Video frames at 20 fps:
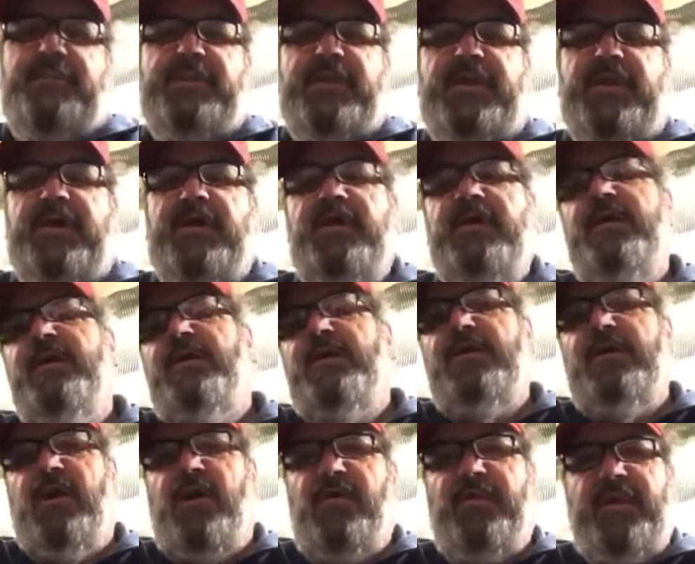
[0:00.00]
I'm going to
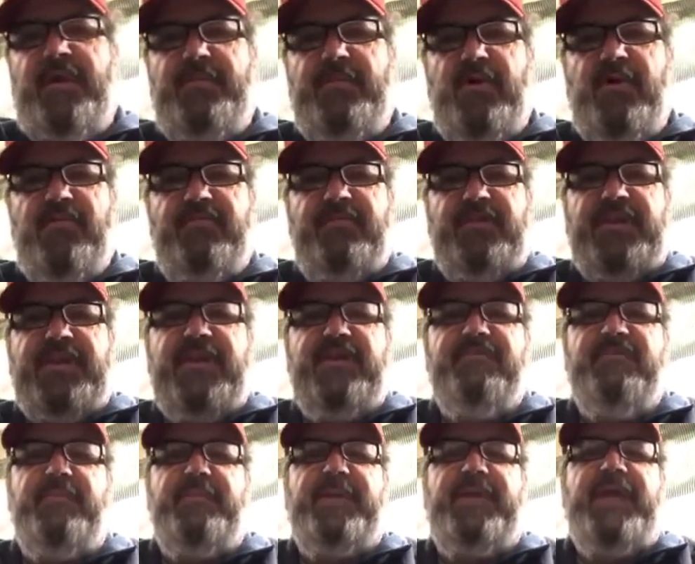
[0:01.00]
call them over and
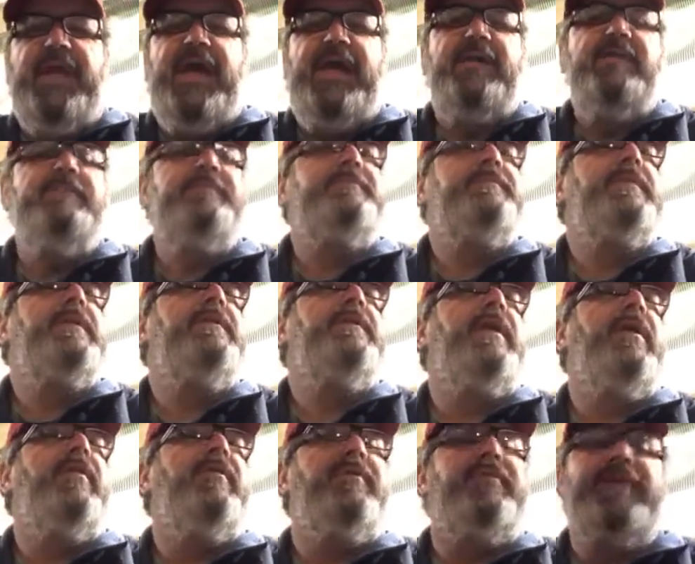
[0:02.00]
give them a net.
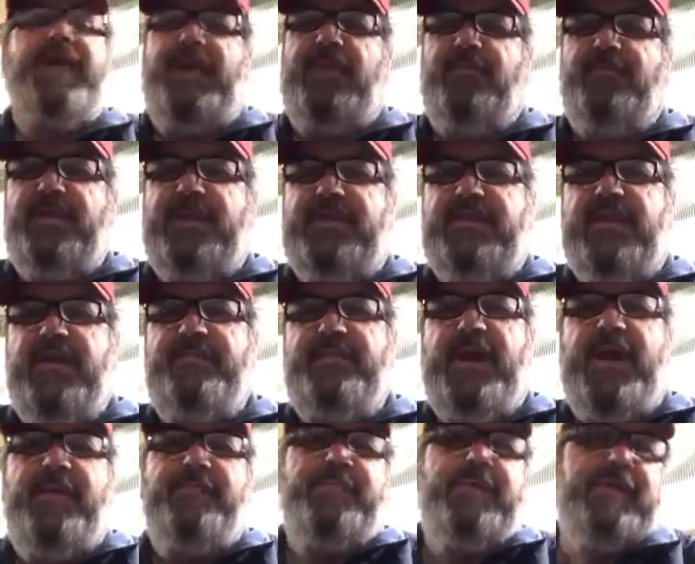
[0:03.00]
They'll, that'll make
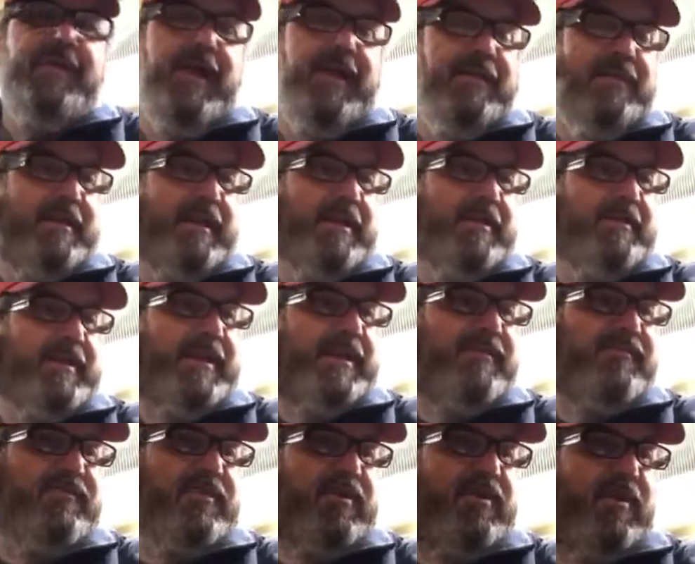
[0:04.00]
them happy. That, that
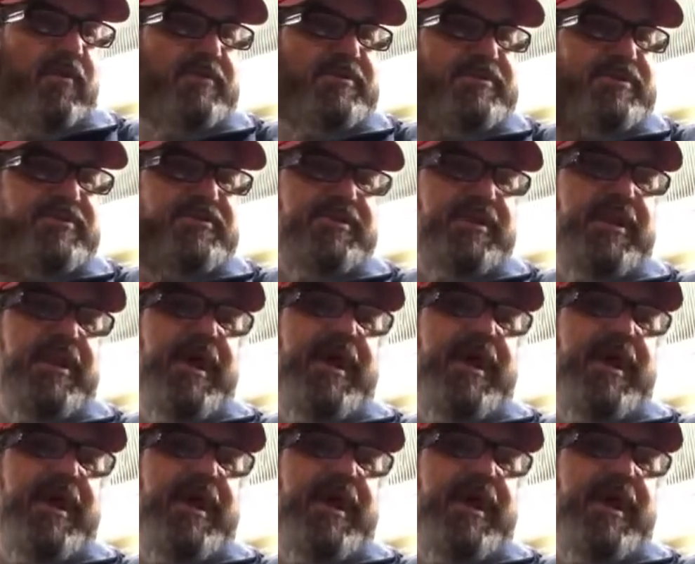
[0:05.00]
kids can always use a